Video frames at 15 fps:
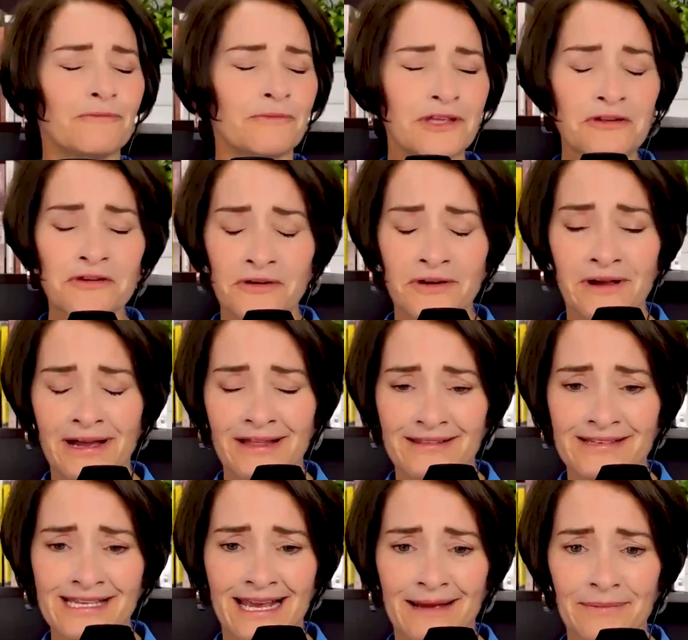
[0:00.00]
you don't know how
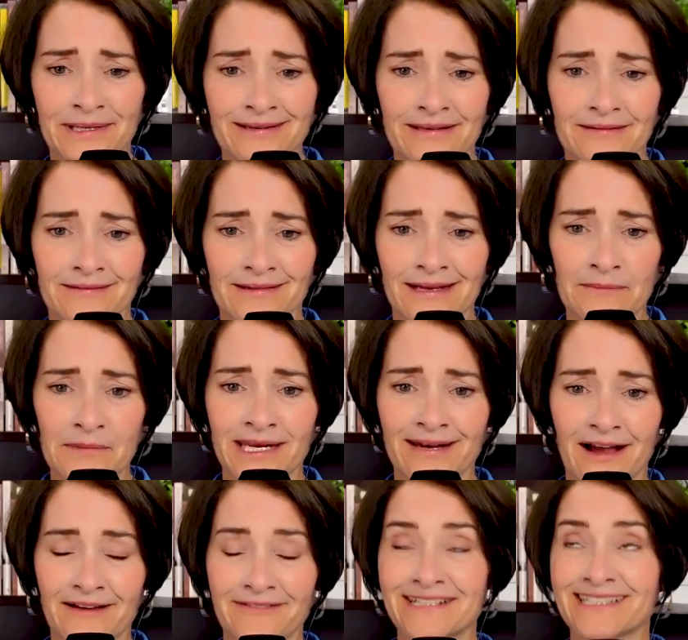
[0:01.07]
this happened. I
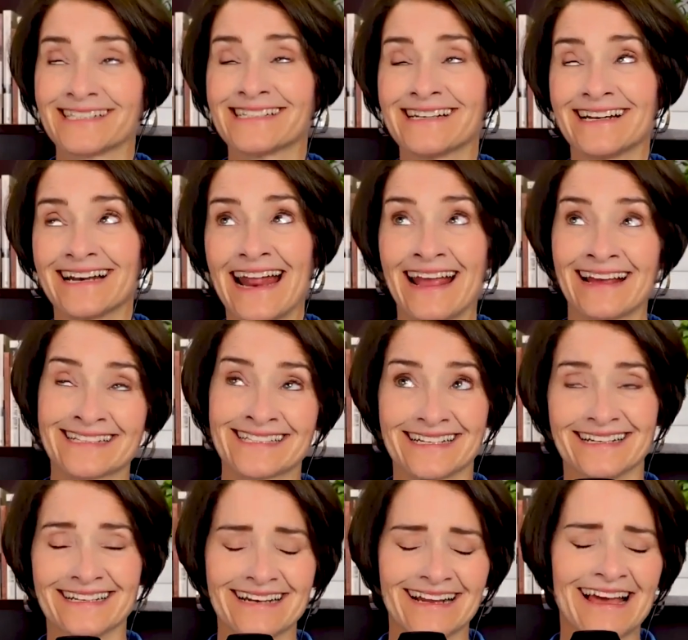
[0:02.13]
mean, obviously it's not an
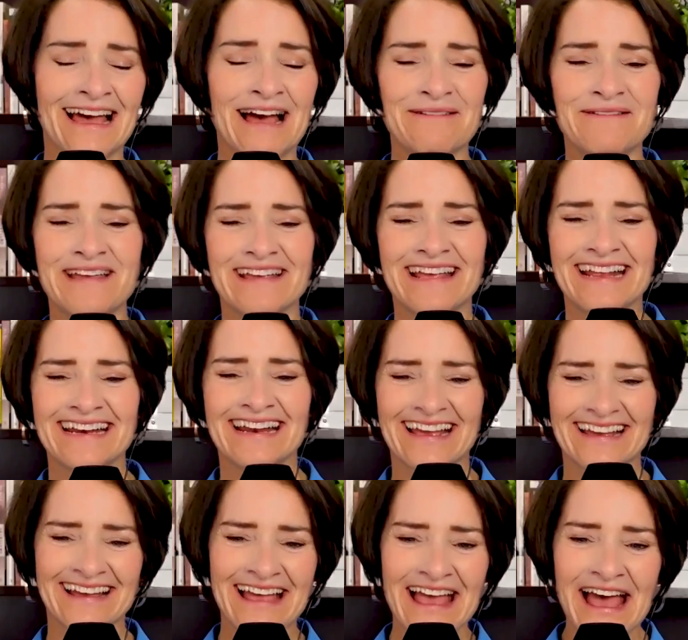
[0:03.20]
accident. I
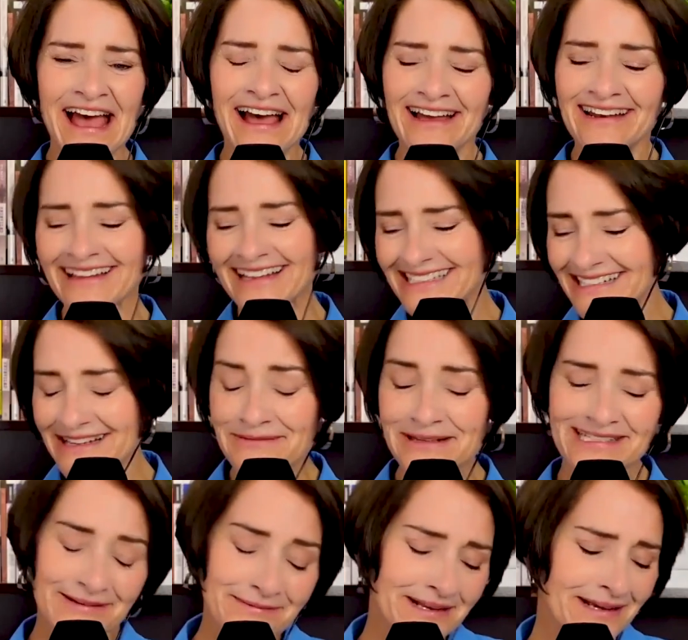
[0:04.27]

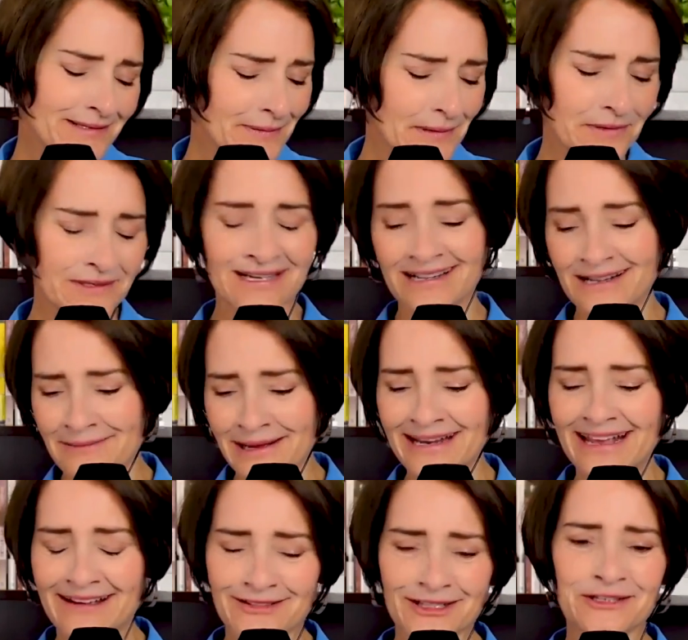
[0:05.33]
mean, sometimes people talk
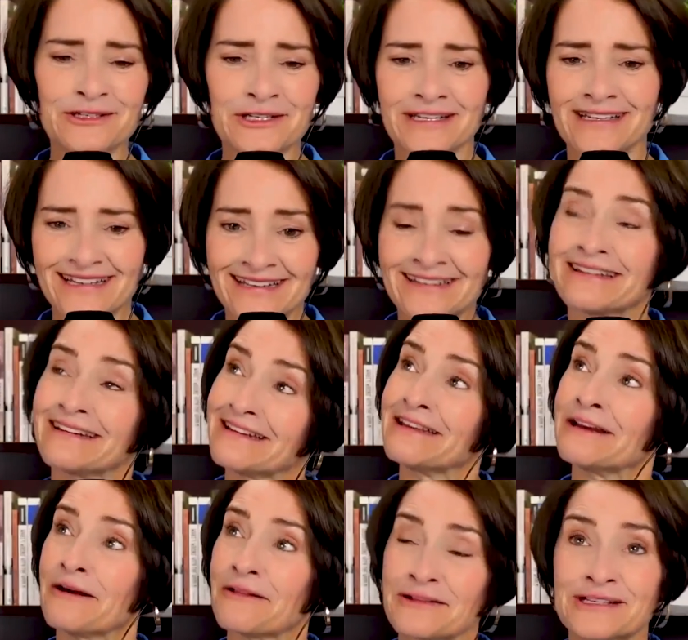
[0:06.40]
about evolution and,
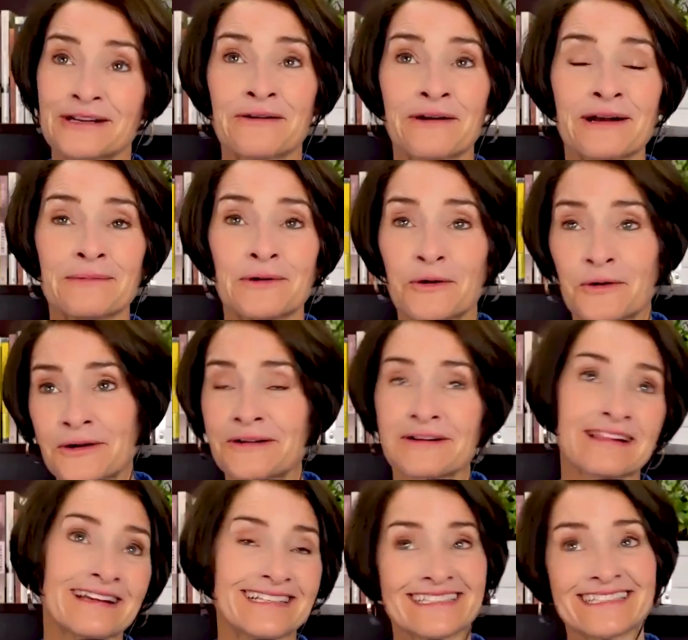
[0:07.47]
you know, there's incredible
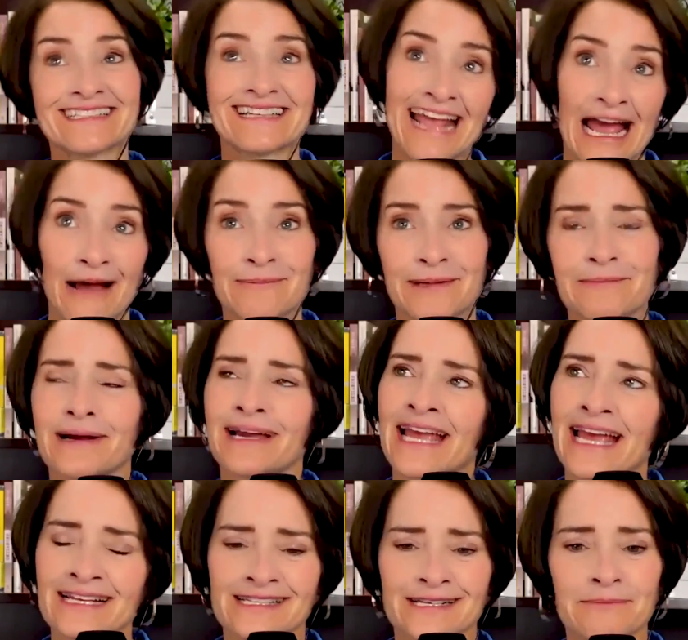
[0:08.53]
order that just happened by
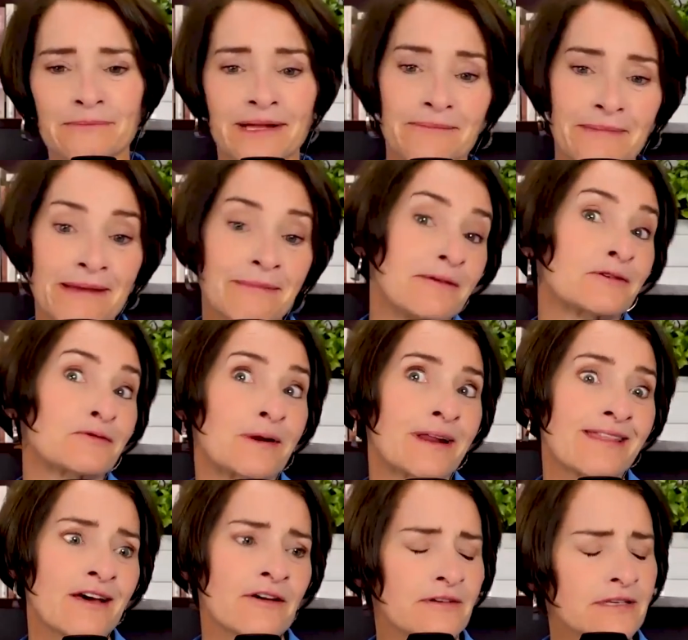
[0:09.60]
accident, but maybe it was
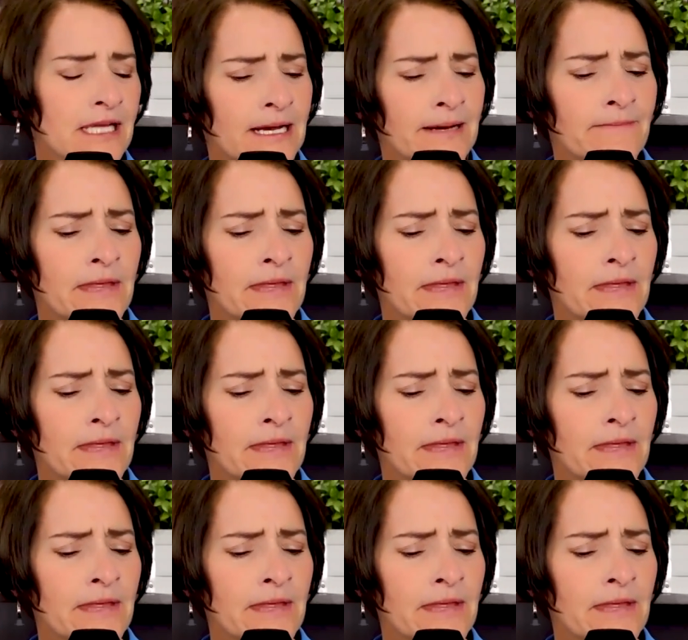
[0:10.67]
one of those.